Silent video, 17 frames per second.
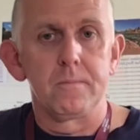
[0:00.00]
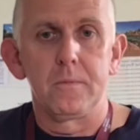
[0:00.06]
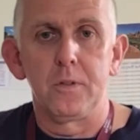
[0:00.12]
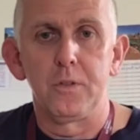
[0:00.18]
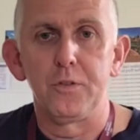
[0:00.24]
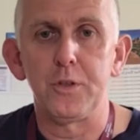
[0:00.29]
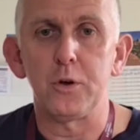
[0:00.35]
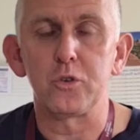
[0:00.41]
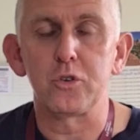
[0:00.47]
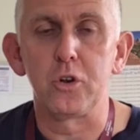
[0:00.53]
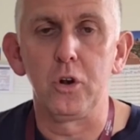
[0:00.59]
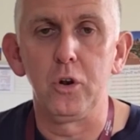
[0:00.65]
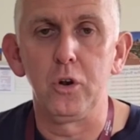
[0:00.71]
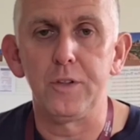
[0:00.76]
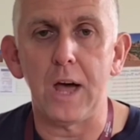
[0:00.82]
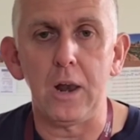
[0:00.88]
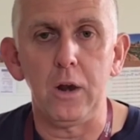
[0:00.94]
those
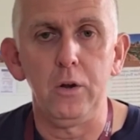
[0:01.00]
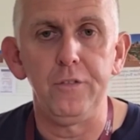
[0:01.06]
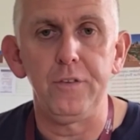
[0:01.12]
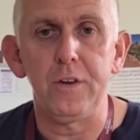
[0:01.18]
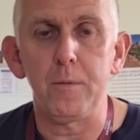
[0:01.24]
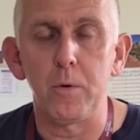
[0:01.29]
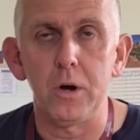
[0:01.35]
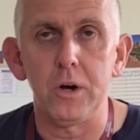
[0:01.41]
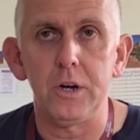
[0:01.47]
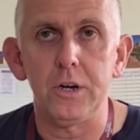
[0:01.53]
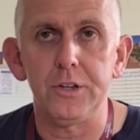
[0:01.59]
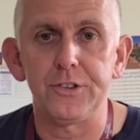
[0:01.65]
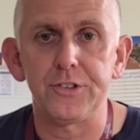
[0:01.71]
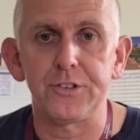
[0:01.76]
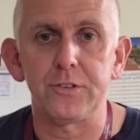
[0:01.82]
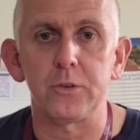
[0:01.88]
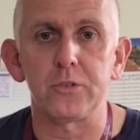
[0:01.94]
lovely
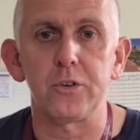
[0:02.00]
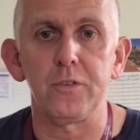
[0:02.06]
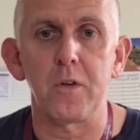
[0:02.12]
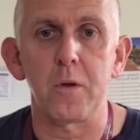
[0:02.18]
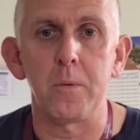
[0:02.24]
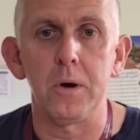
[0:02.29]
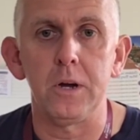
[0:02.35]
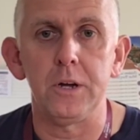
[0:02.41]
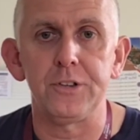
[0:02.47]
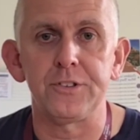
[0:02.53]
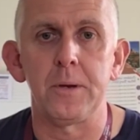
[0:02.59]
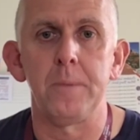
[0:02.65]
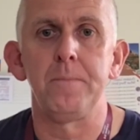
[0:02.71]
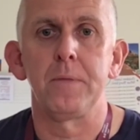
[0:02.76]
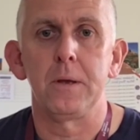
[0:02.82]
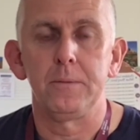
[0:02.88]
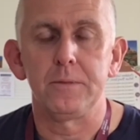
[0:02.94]
words,
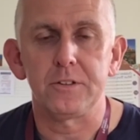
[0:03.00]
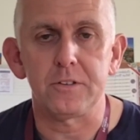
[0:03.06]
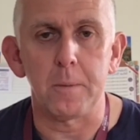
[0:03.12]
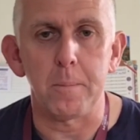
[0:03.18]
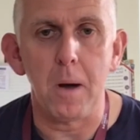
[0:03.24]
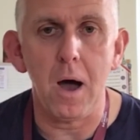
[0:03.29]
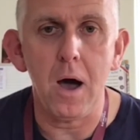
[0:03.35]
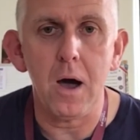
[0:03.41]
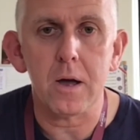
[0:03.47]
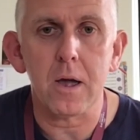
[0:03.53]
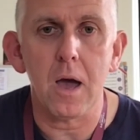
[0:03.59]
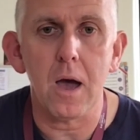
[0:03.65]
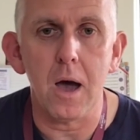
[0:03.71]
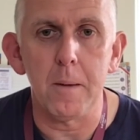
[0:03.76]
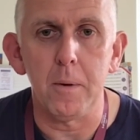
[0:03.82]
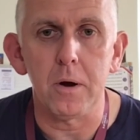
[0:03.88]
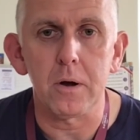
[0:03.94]
Mr. Parker,
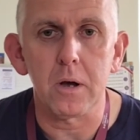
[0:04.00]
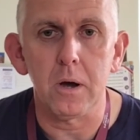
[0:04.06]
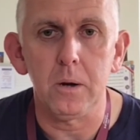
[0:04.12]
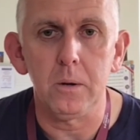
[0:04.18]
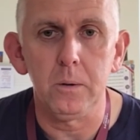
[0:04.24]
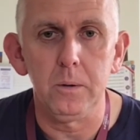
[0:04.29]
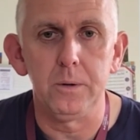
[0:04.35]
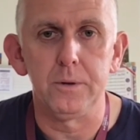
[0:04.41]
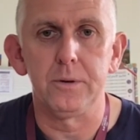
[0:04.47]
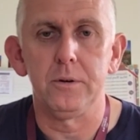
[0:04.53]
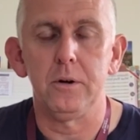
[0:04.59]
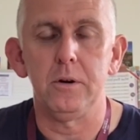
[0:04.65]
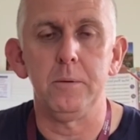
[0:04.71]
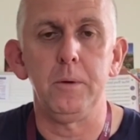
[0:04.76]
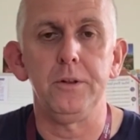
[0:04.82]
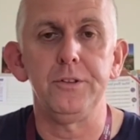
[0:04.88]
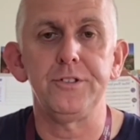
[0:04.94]
I'm on gold or I'm
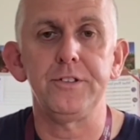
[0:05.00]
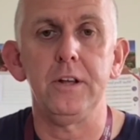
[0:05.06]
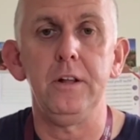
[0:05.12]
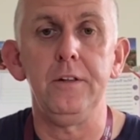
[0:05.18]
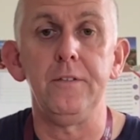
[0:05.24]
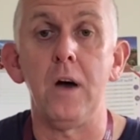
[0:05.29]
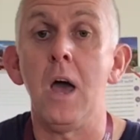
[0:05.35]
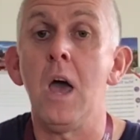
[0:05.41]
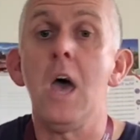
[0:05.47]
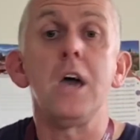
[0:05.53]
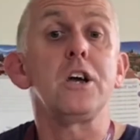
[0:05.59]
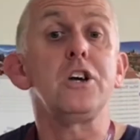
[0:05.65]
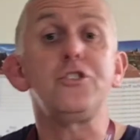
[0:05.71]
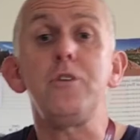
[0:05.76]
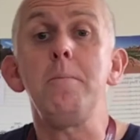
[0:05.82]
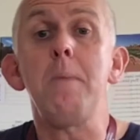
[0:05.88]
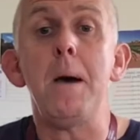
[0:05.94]
on silver. Because
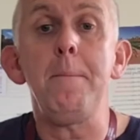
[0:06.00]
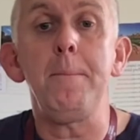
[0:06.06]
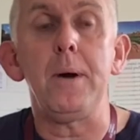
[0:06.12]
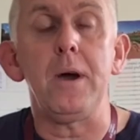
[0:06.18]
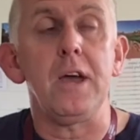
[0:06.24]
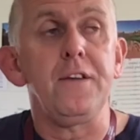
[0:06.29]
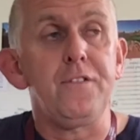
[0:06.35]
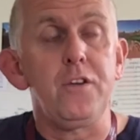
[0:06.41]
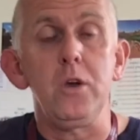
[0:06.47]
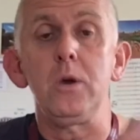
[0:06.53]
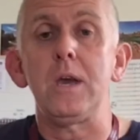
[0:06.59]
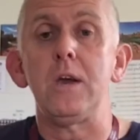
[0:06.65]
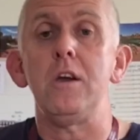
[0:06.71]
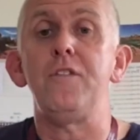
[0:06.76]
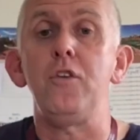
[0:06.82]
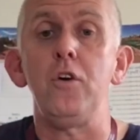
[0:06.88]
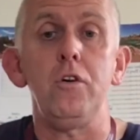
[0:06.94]
remember,
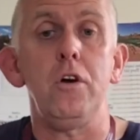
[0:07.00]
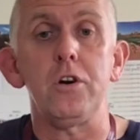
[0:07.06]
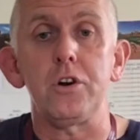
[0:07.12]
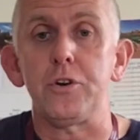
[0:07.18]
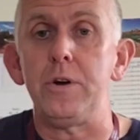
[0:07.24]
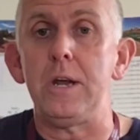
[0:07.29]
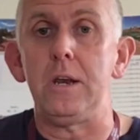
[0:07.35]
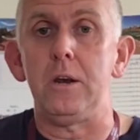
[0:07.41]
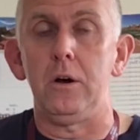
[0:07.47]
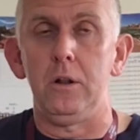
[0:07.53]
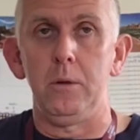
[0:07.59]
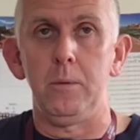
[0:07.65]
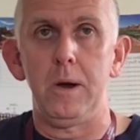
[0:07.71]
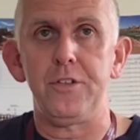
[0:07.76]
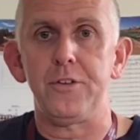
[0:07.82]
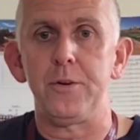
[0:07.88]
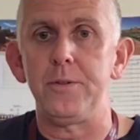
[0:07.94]
if you're on green all the
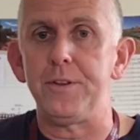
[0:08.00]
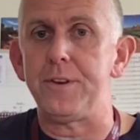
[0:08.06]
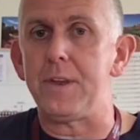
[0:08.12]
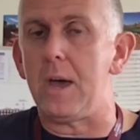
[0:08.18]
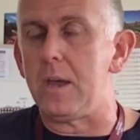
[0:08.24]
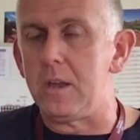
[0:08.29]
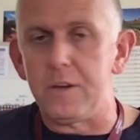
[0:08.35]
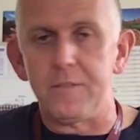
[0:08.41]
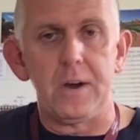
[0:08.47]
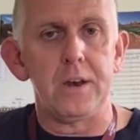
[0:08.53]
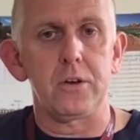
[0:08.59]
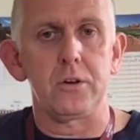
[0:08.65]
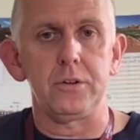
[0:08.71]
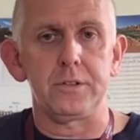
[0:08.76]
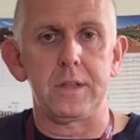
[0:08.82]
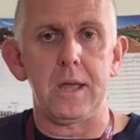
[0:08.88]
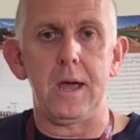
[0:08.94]
way through the day, you've had a
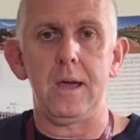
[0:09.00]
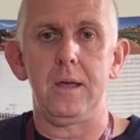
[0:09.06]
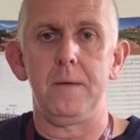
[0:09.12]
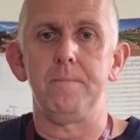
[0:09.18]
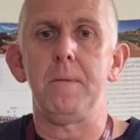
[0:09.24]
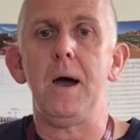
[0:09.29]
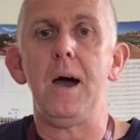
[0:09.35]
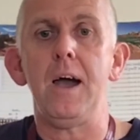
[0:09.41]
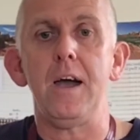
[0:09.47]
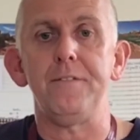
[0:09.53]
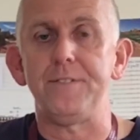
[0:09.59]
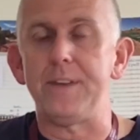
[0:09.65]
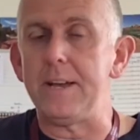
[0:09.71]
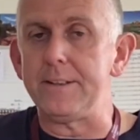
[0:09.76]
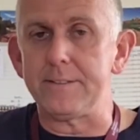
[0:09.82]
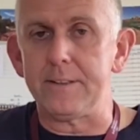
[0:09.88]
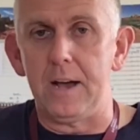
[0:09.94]
good day. I have
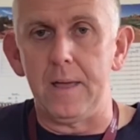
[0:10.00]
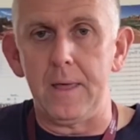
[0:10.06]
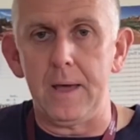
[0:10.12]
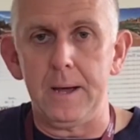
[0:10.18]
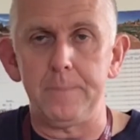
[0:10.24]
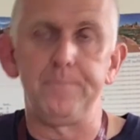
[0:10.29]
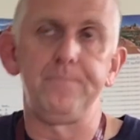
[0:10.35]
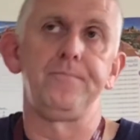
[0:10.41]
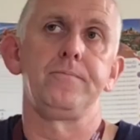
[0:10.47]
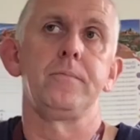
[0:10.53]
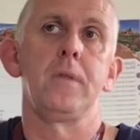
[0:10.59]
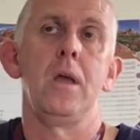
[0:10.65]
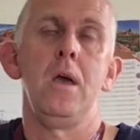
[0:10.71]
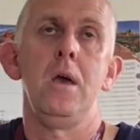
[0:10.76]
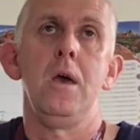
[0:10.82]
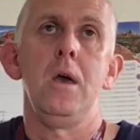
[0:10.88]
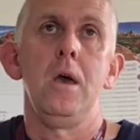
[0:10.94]
days like that.
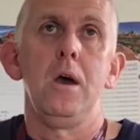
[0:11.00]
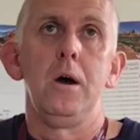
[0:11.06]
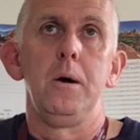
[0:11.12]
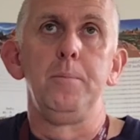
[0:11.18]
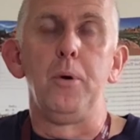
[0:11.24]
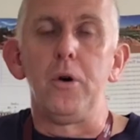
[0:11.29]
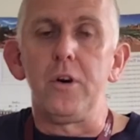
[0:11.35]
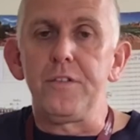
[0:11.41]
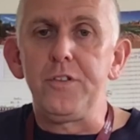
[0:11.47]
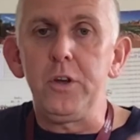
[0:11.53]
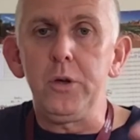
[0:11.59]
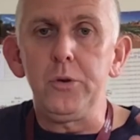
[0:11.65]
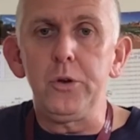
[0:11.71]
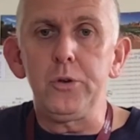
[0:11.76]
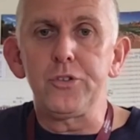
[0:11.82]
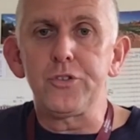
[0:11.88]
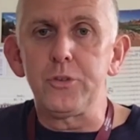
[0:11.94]
But if you
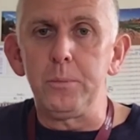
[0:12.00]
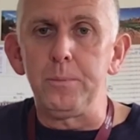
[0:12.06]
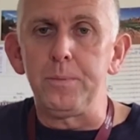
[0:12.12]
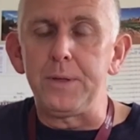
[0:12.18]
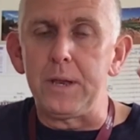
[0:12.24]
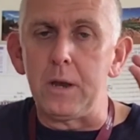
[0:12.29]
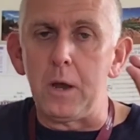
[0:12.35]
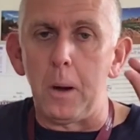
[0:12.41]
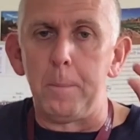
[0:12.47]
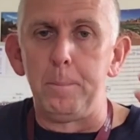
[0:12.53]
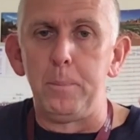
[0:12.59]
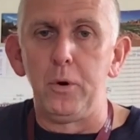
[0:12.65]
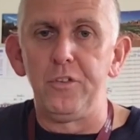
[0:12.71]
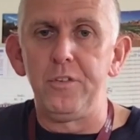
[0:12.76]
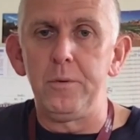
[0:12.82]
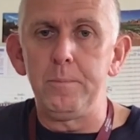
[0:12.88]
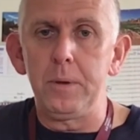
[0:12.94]
do something
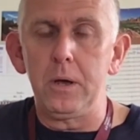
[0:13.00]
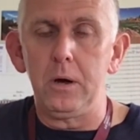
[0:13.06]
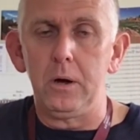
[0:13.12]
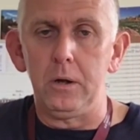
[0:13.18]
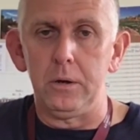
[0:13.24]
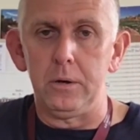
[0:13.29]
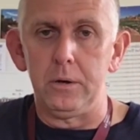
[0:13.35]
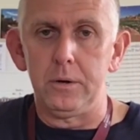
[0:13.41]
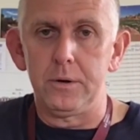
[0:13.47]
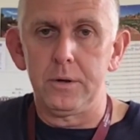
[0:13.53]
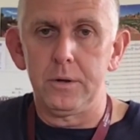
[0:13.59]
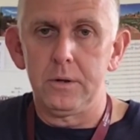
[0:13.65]
above and beyond